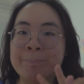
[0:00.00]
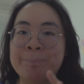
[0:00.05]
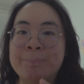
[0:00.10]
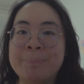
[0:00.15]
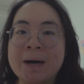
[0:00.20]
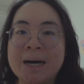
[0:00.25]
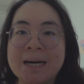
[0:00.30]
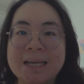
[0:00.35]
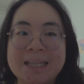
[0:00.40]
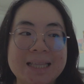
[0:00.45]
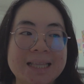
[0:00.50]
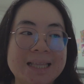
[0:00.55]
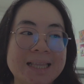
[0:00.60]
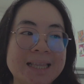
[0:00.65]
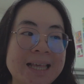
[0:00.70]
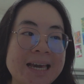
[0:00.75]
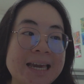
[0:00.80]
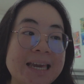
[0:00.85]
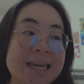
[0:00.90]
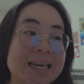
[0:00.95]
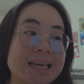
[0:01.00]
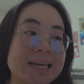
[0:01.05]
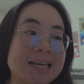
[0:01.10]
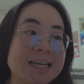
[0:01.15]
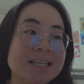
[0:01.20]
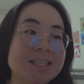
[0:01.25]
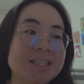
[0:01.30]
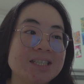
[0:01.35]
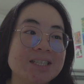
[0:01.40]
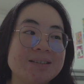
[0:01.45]
but like
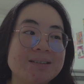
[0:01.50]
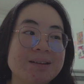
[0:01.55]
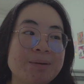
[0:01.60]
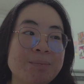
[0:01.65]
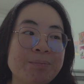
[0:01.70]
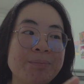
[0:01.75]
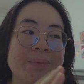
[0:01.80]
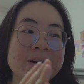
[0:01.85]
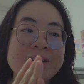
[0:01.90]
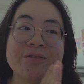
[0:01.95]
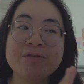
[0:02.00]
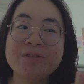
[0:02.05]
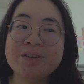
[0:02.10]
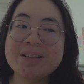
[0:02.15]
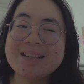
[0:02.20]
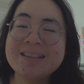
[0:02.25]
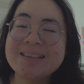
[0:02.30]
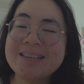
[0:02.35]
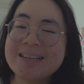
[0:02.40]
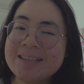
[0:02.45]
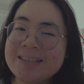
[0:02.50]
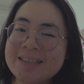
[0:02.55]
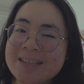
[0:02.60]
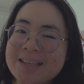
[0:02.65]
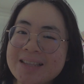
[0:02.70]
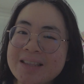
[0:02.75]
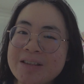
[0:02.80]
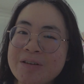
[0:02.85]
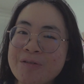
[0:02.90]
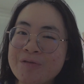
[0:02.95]
my friend says
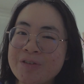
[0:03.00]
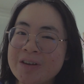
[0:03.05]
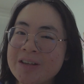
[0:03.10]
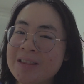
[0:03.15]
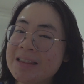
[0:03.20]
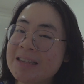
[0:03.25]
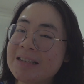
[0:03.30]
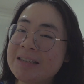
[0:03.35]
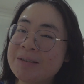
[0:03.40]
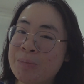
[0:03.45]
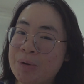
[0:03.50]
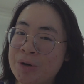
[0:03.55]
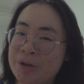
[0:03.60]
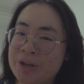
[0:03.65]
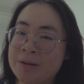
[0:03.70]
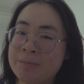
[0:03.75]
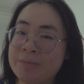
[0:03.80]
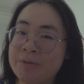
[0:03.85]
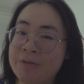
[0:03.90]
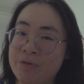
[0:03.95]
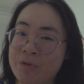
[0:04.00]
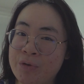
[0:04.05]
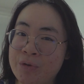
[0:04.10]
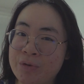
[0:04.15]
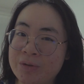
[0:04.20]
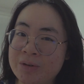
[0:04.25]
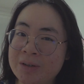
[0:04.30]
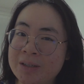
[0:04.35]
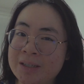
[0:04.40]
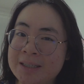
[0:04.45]
that they've done this market
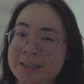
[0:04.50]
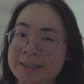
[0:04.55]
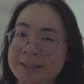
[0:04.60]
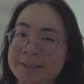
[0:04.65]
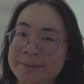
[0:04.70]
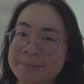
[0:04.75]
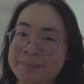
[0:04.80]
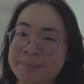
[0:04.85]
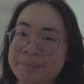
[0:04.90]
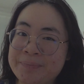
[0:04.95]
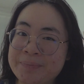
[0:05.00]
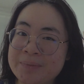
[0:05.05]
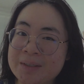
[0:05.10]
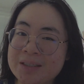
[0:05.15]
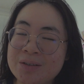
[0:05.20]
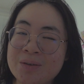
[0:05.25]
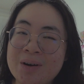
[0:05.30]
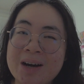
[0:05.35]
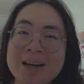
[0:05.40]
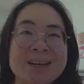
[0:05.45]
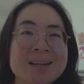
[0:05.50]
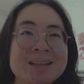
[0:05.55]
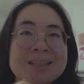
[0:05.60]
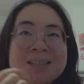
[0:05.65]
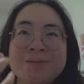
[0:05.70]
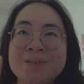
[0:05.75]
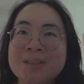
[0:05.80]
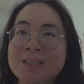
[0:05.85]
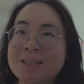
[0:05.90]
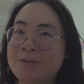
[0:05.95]
before, so I can't
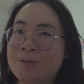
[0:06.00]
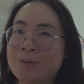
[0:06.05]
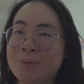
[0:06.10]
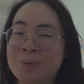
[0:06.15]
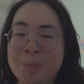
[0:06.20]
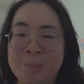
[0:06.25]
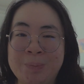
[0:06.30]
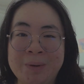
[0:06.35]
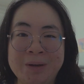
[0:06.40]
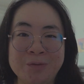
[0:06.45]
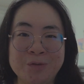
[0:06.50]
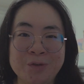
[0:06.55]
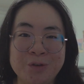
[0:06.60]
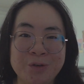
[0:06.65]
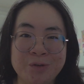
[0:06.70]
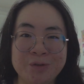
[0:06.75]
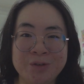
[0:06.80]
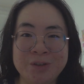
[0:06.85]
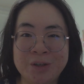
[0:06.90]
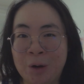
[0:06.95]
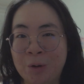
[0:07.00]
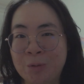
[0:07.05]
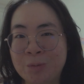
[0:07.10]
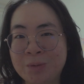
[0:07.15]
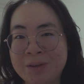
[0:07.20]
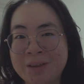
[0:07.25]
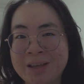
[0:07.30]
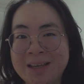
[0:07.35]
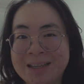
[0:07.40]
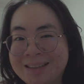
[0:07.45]
even give them the benefit of doubt
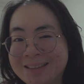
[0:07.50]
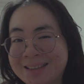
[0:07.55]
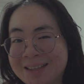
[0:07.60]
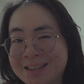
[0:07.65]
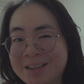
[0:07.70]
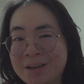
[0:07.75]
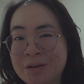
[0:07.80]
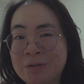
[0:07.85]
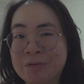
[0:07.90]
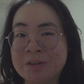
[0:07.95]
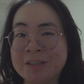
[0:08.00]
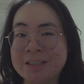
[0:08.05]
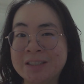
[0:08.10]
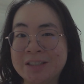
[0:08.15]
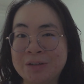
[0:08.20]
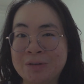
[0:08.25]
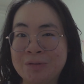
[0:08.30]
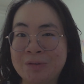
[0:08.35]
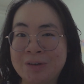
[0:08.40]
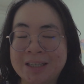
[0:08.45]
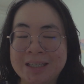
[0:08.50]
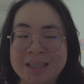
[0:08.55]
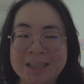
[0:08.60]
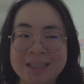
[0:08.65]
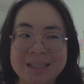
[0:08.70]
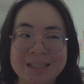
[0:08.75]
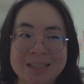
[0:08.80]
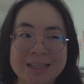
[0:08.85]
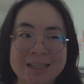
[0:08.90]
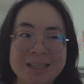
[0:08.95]
that it's like their first year running
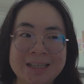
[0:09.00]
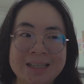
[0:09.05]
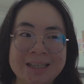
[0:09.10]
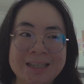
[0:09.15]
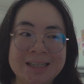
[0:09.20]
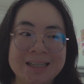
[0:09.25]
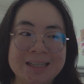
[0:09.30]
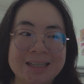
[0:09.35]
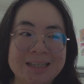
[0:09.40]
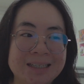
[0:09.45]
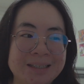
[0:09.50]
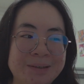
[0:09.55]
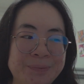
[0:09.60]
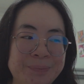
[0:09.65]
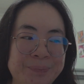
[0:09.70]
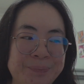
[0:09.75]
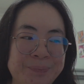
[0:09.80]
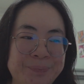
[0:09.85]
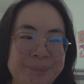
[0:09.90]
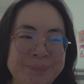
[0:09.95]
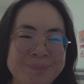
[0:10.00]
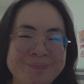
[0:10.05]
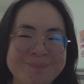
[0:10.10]
it. I